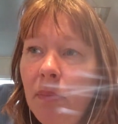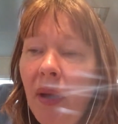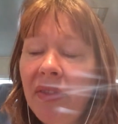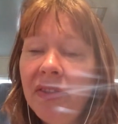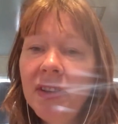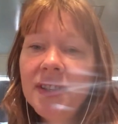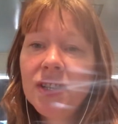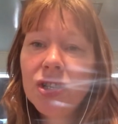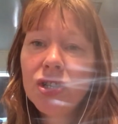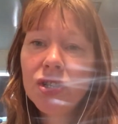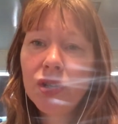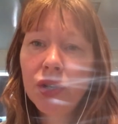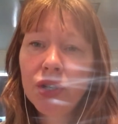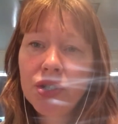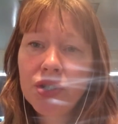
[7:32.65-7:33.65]
this
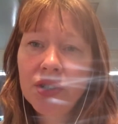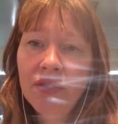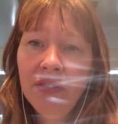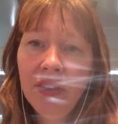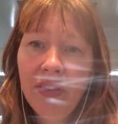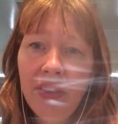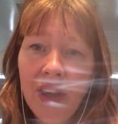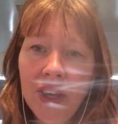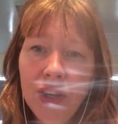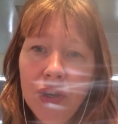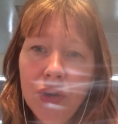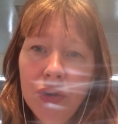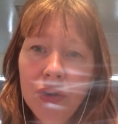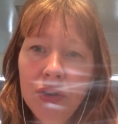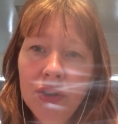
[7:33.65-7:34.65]
assertion that they
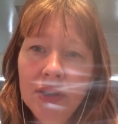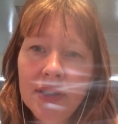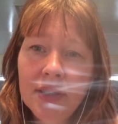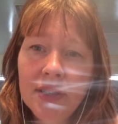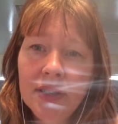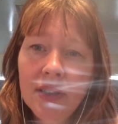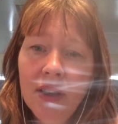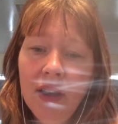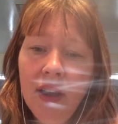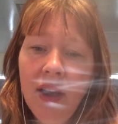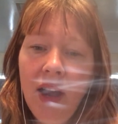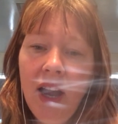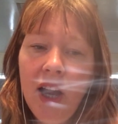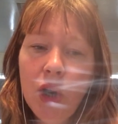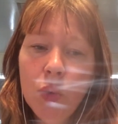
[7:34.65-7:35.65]
use
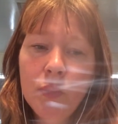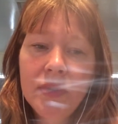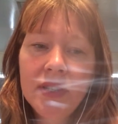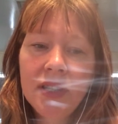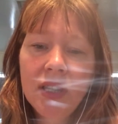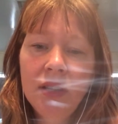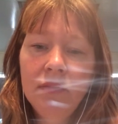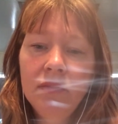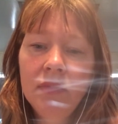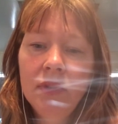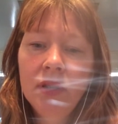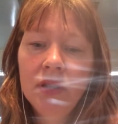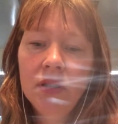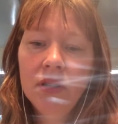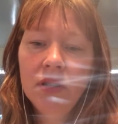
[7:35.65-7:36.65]
helps them
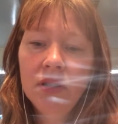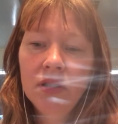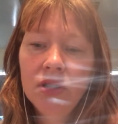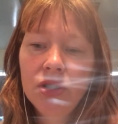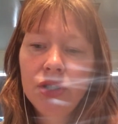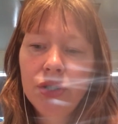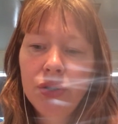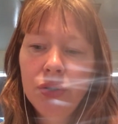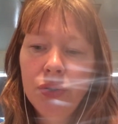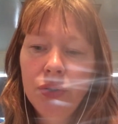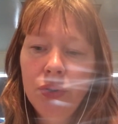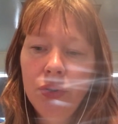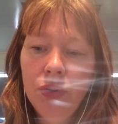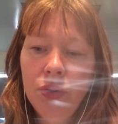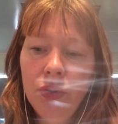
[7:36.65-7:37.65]

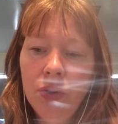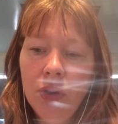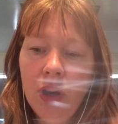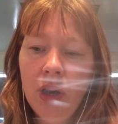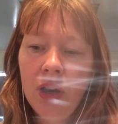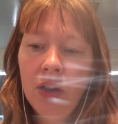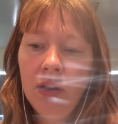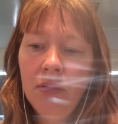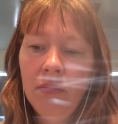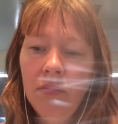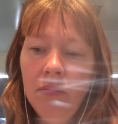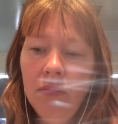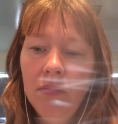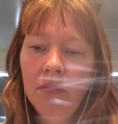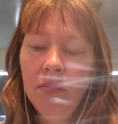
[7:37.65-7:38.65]
to
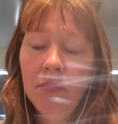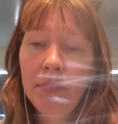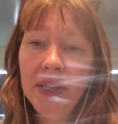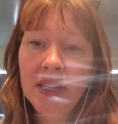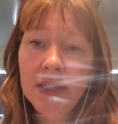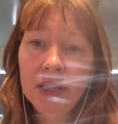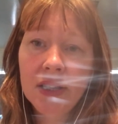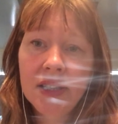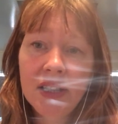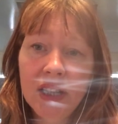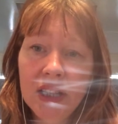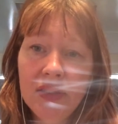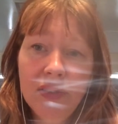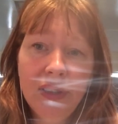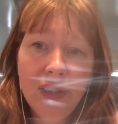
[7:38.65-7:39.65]
be
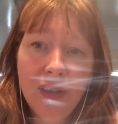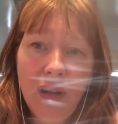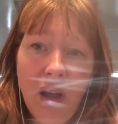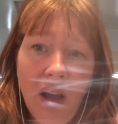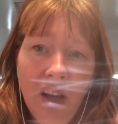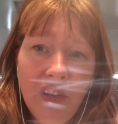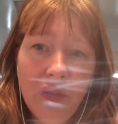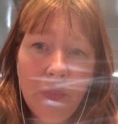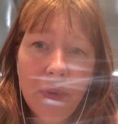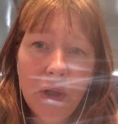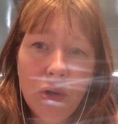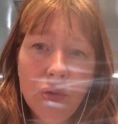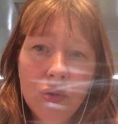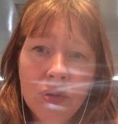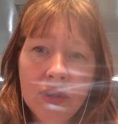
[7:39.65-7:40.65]
successful in life,
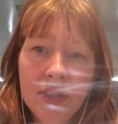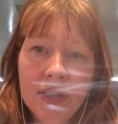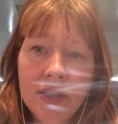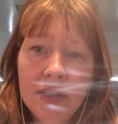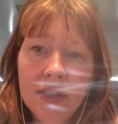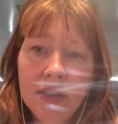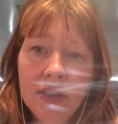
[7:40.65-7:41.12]
because